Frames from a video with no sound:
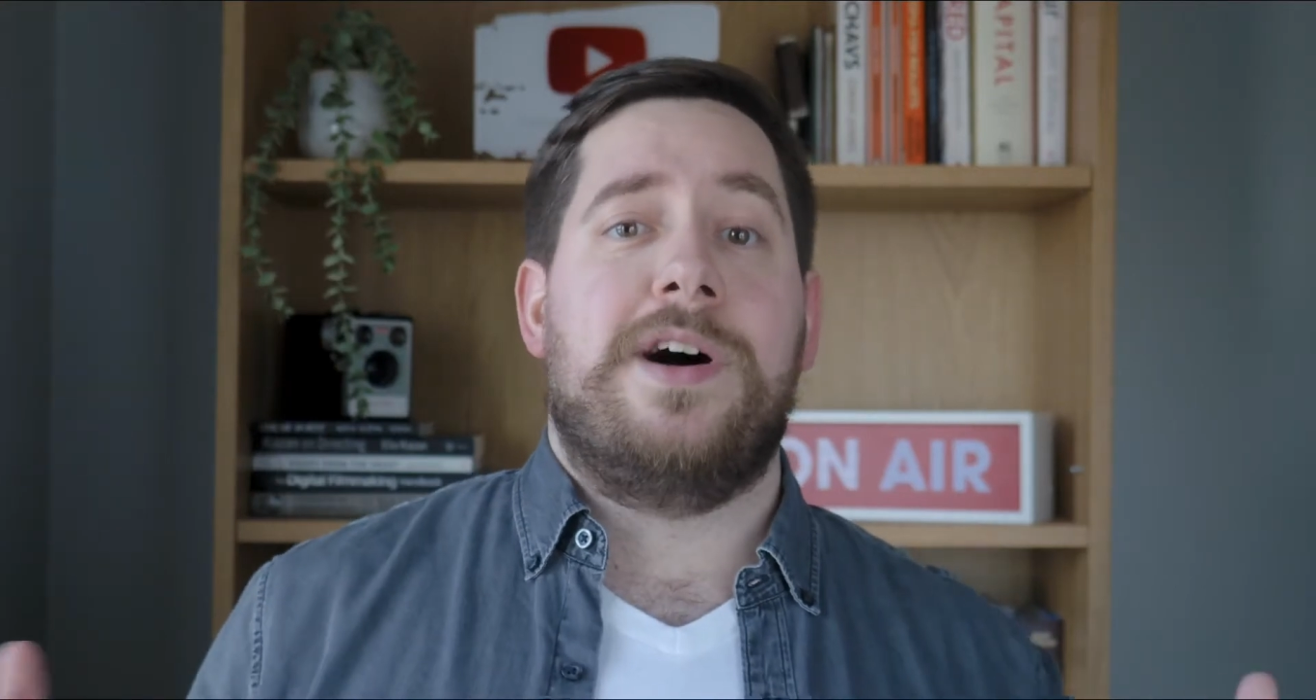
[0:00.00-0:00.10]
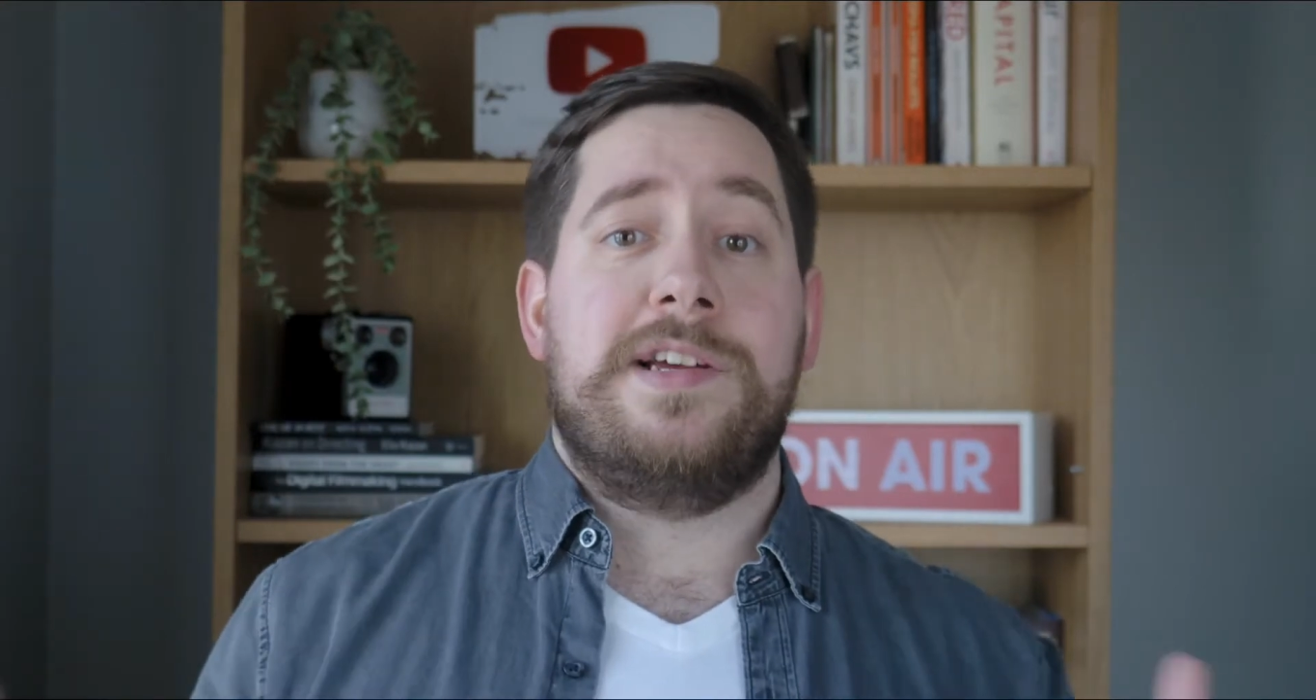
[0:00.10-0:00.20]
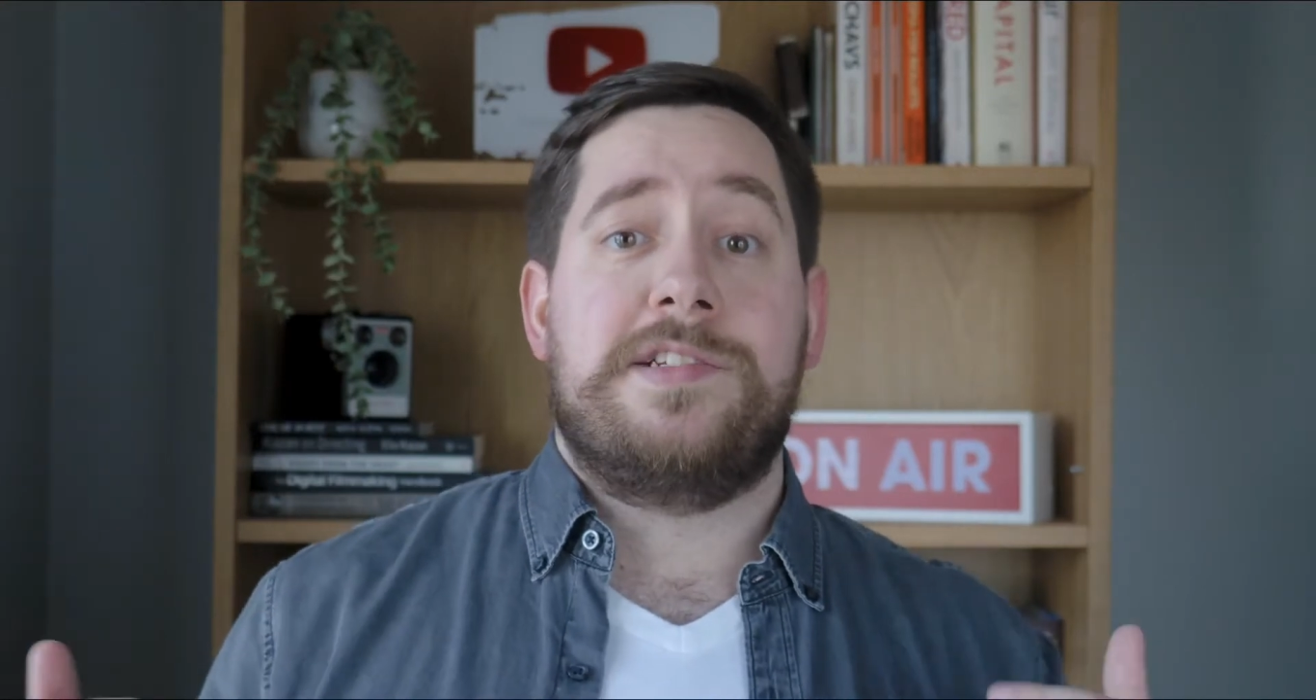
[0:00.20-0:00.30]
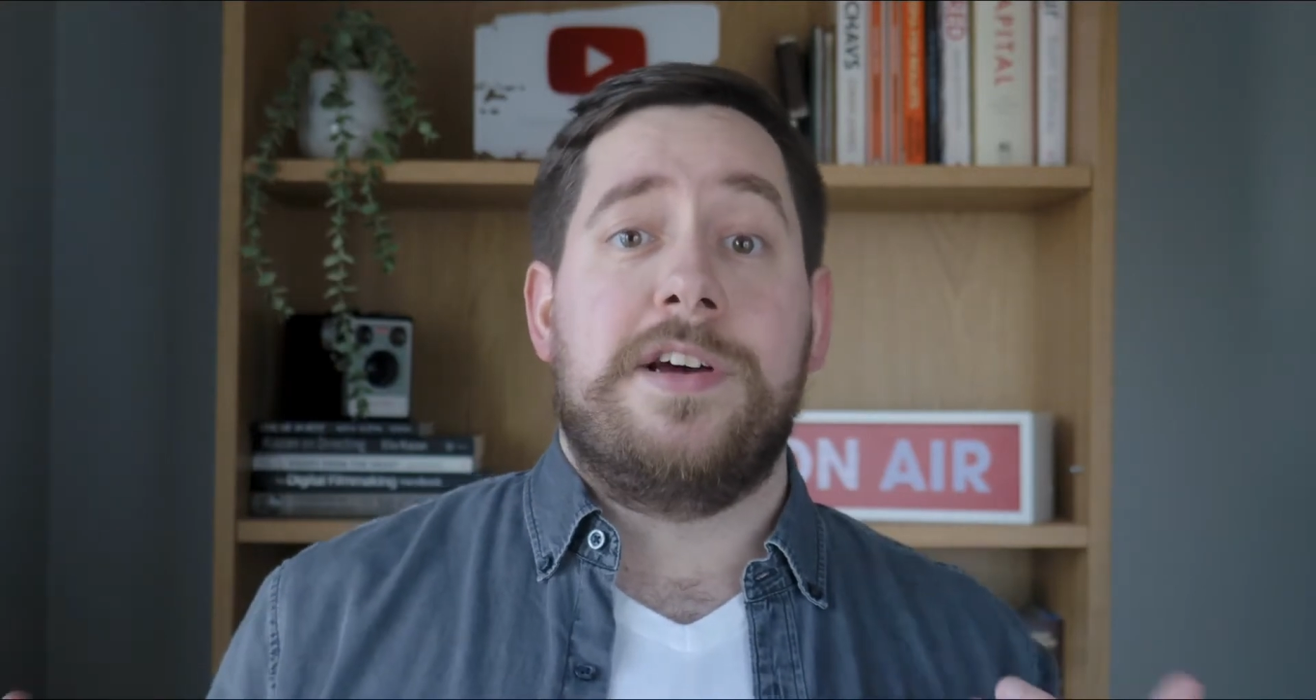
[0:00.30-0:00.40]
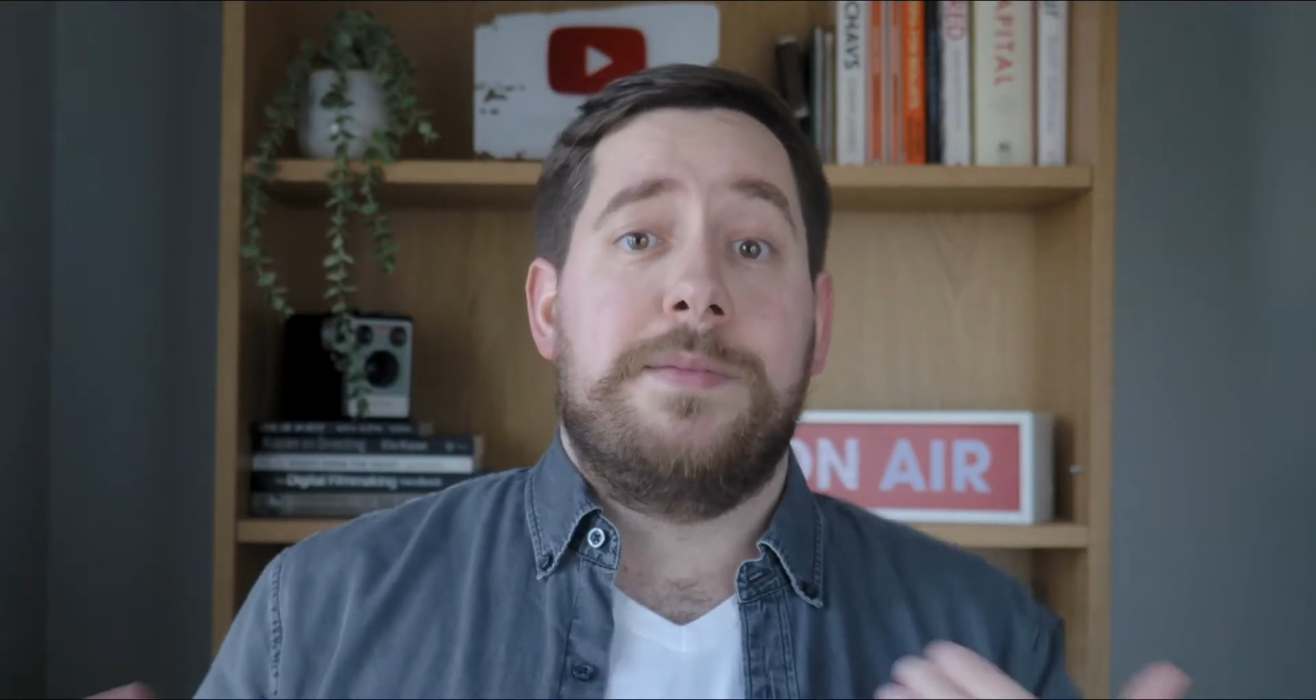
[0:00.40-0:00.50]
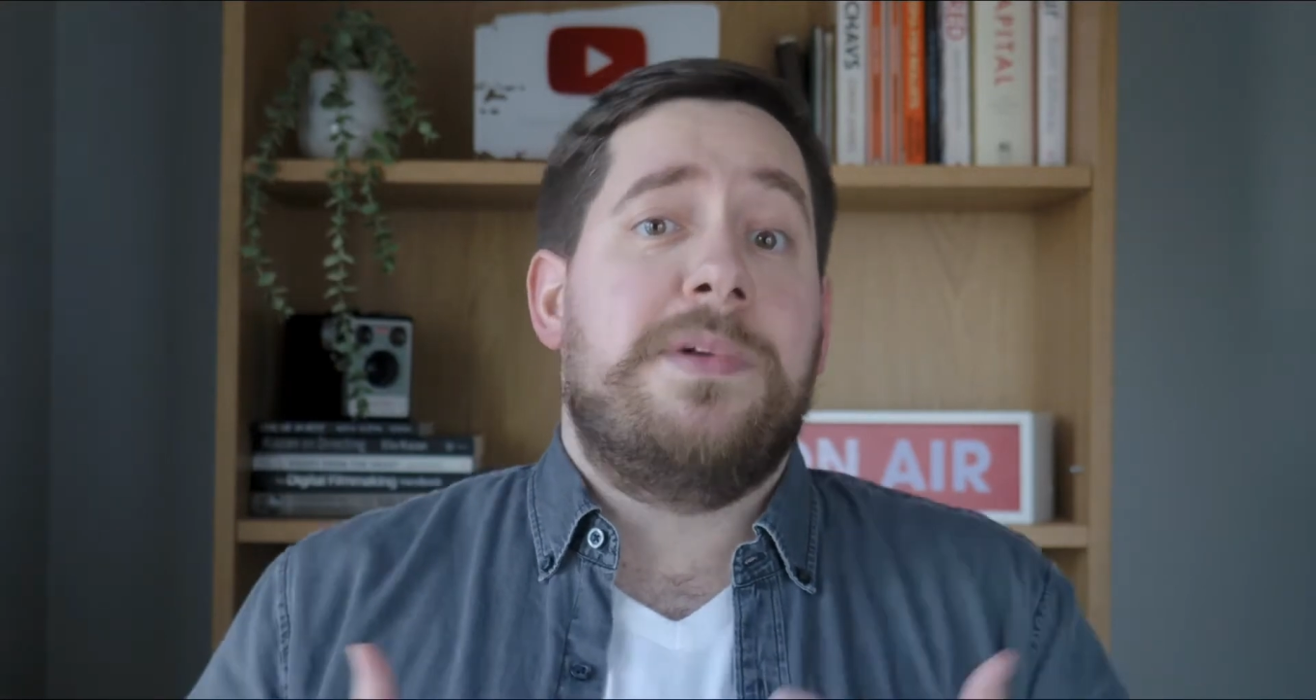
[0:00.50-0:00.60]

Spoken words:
I started